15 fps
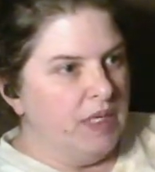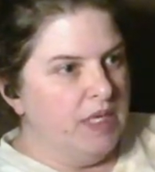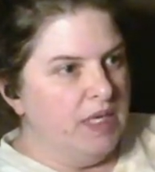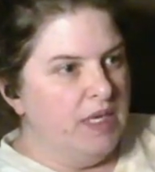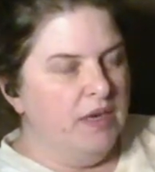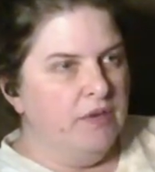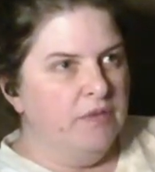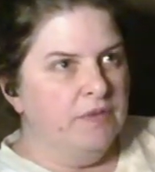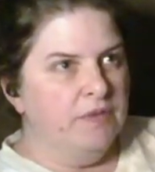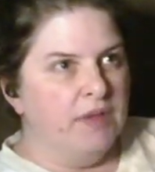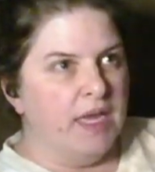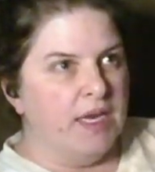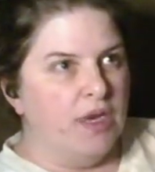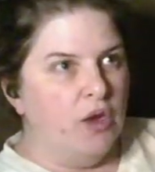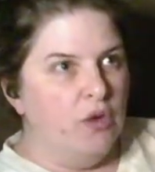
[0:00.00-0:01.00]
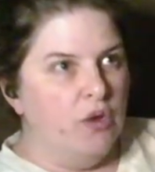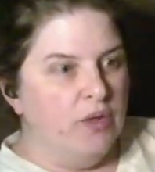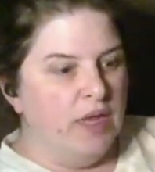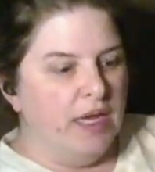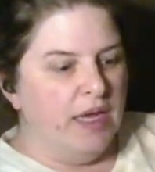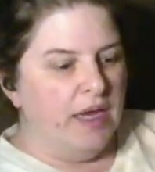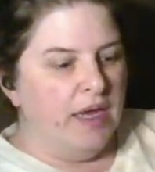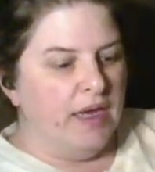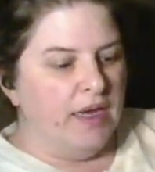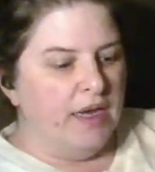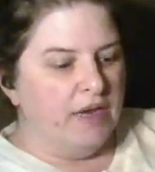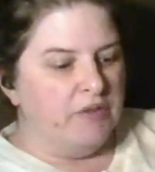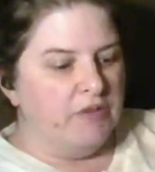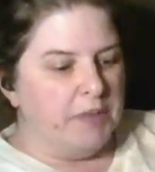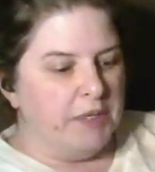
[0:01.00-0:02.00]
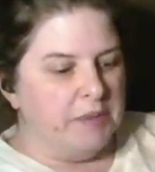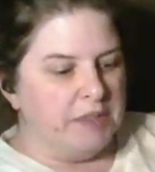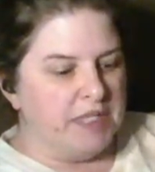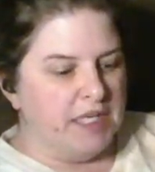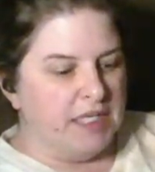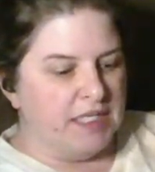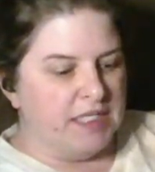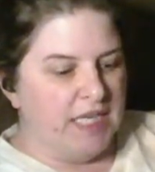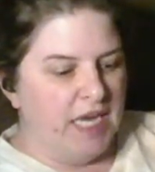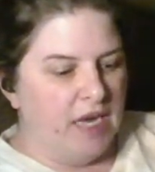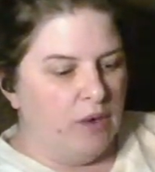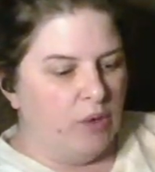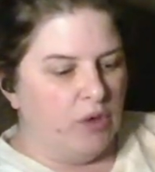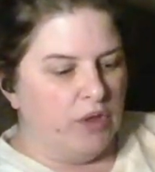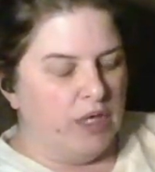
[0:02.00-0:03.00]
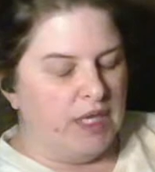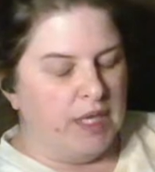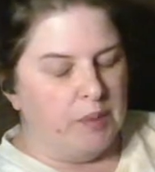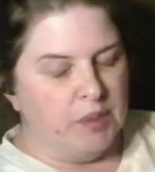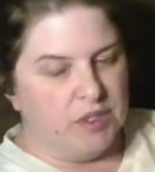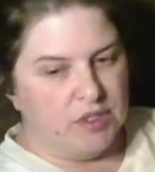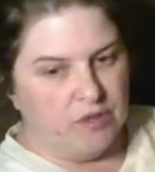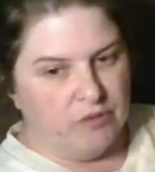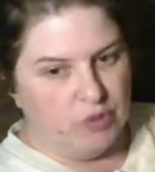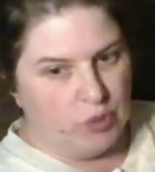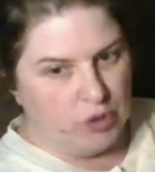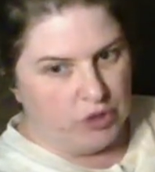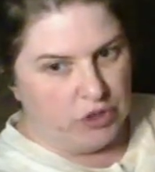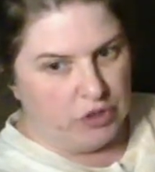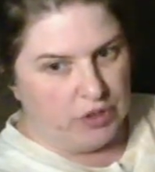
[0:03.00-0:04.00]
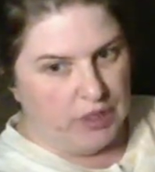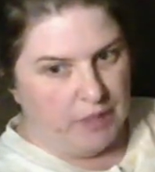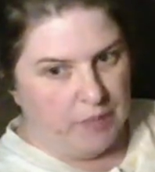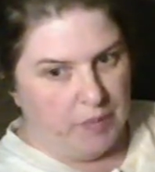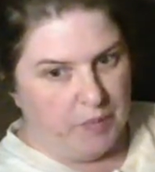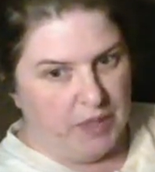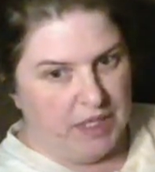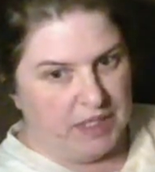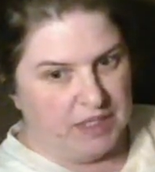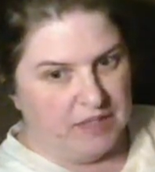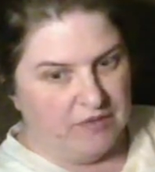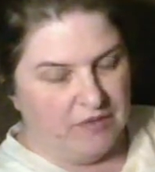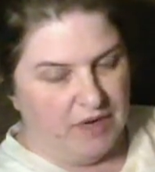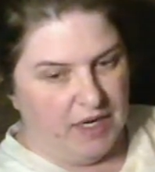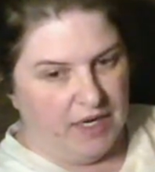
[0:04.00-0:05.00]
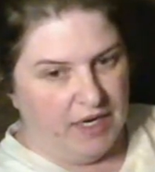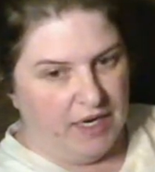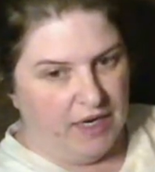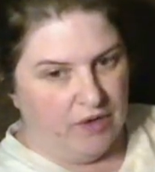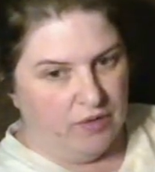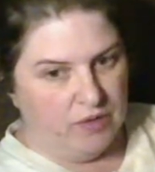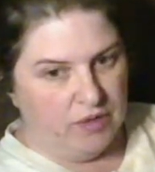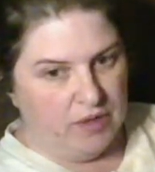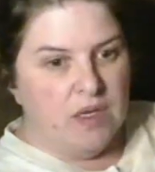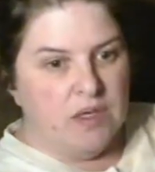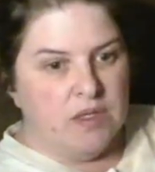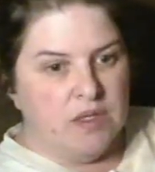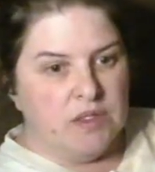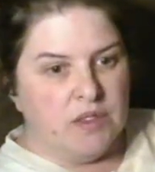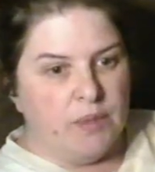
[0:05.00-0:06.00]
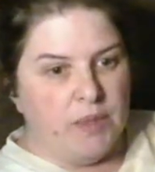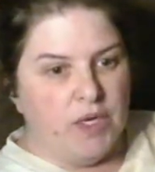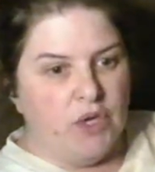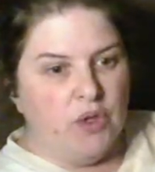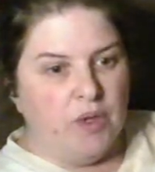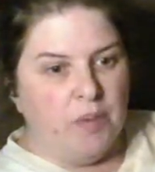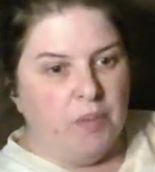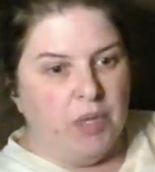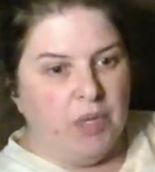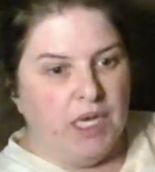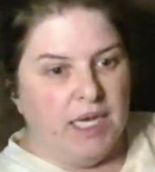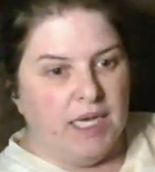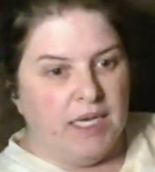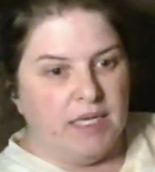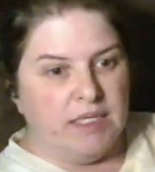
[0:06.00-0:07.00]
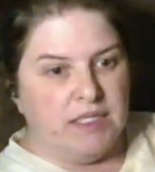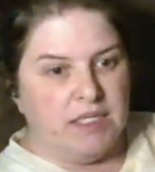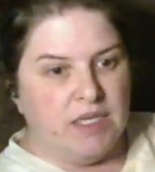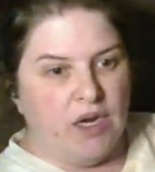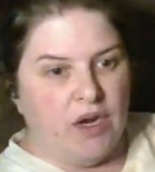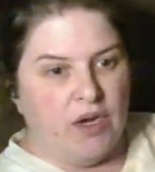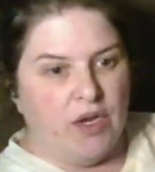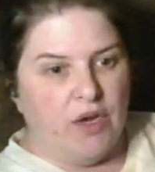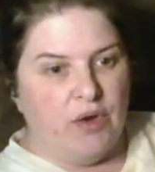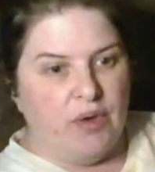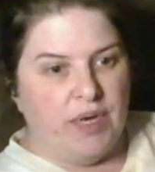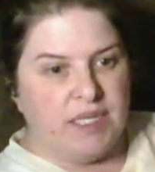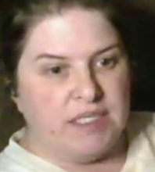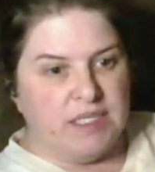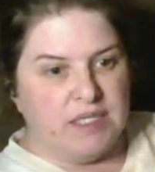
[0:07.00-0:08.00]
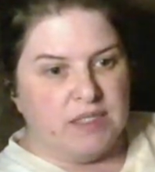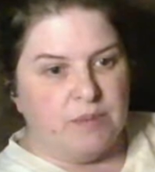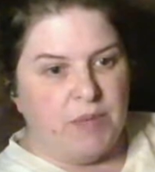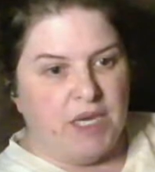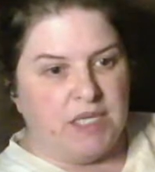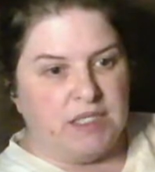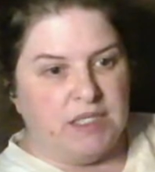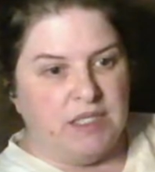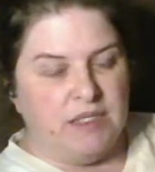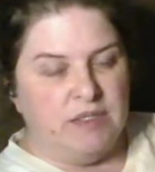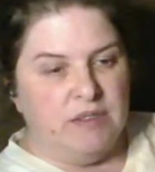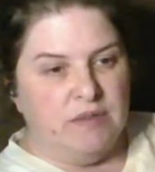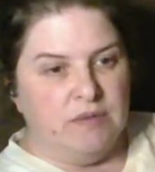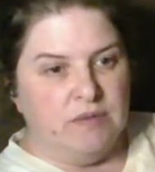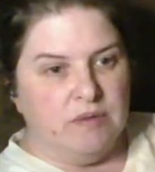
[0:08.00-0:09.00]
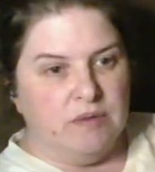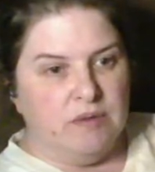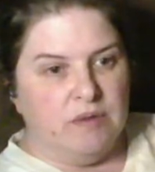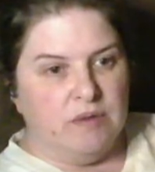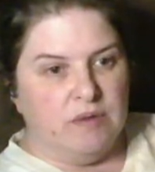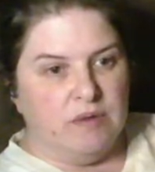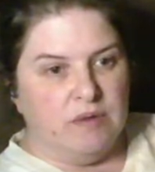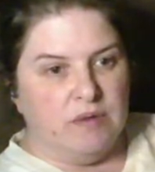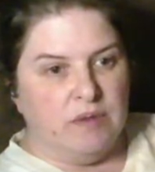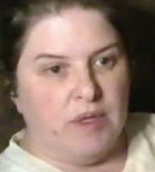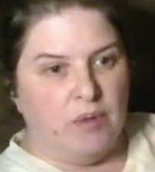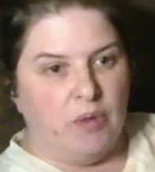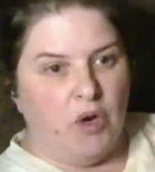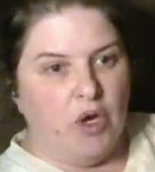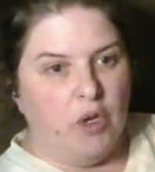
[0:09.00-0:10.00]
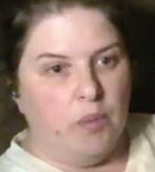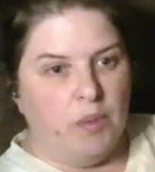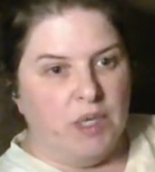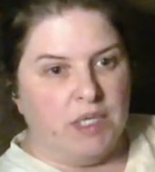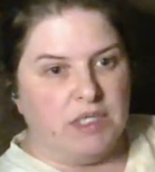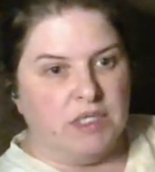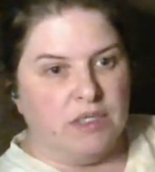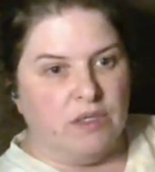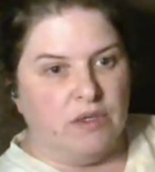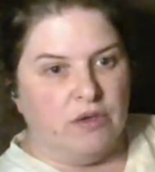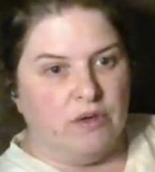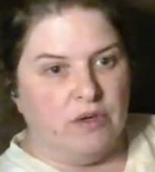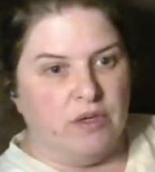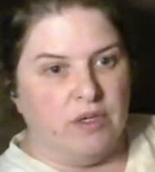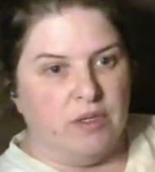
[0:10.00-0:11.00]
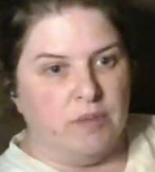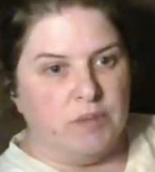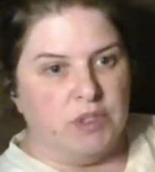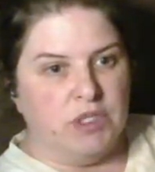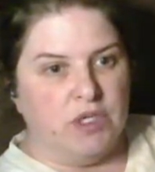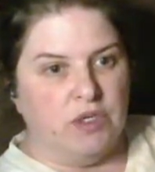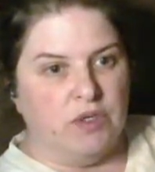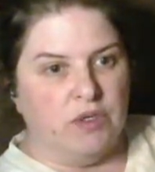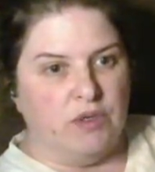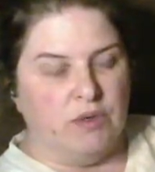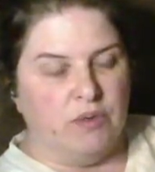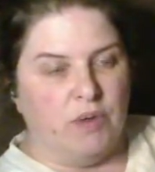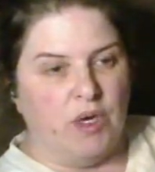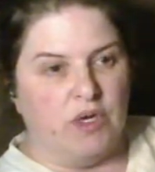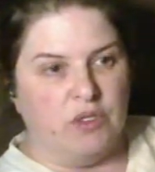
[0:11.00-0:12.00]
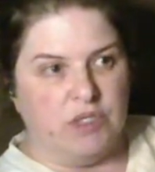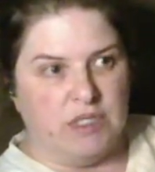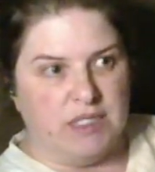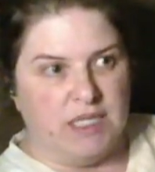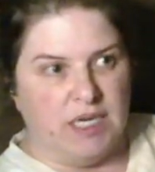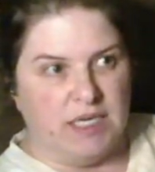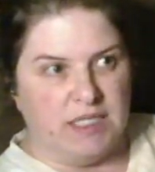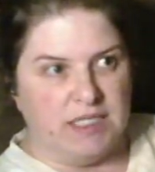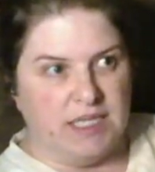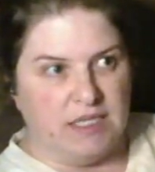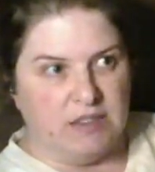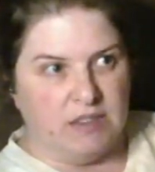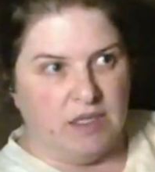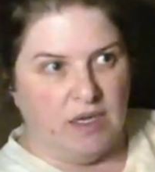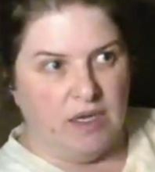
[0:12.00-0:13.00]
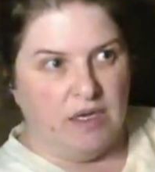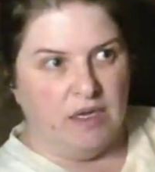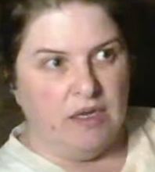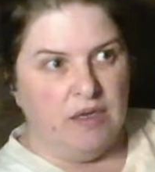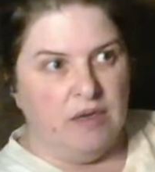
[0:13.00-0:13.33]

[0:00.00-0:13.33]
If they know that everybody was at the tower, then they must have tortured them a bit to find out. So we know the plan did not go as expected. They were hoping to lure them to Oceanside, it sounds like,